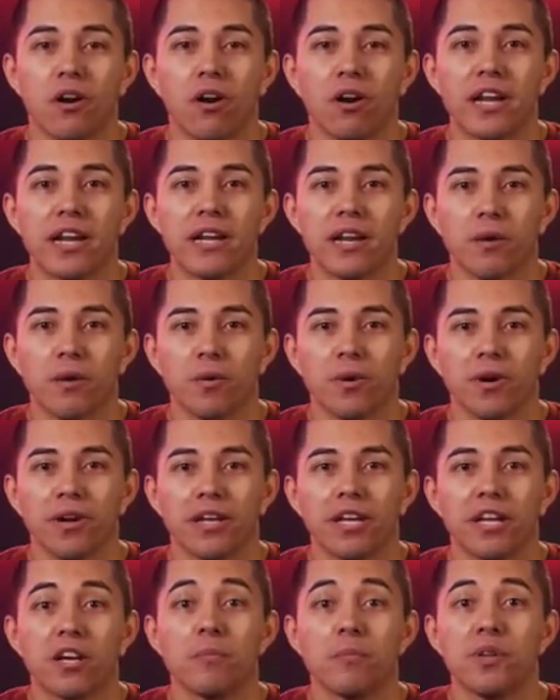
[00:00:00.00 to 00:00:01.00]
on a network
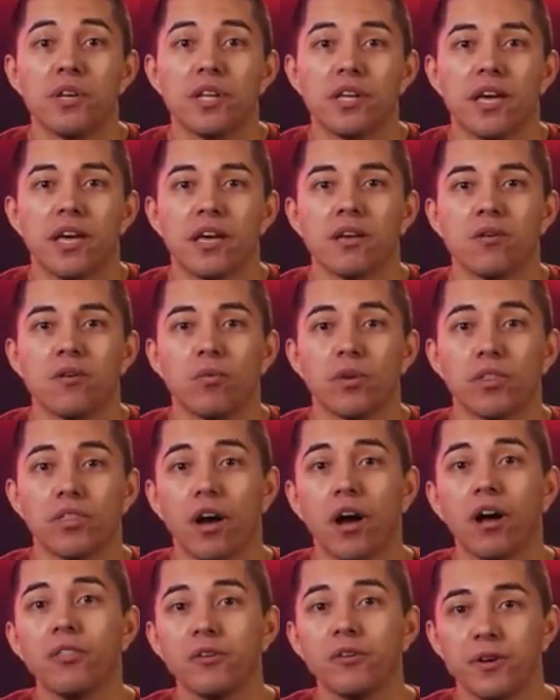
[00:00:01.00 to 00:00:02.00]
can communicate with
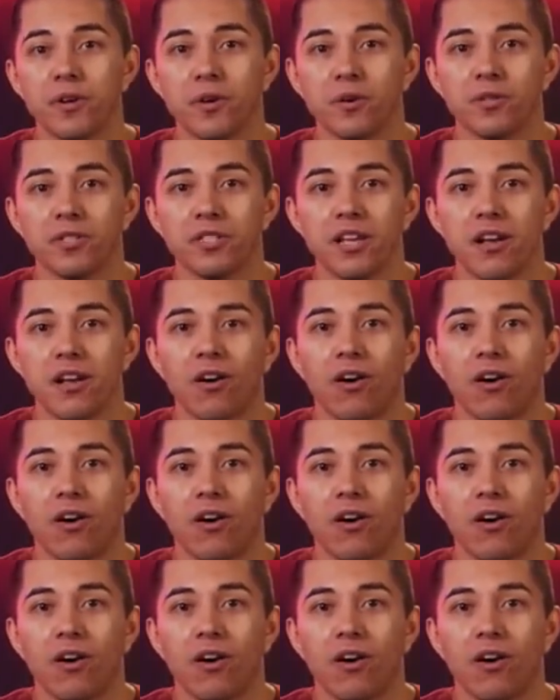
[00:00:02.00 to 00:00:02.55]
other nodes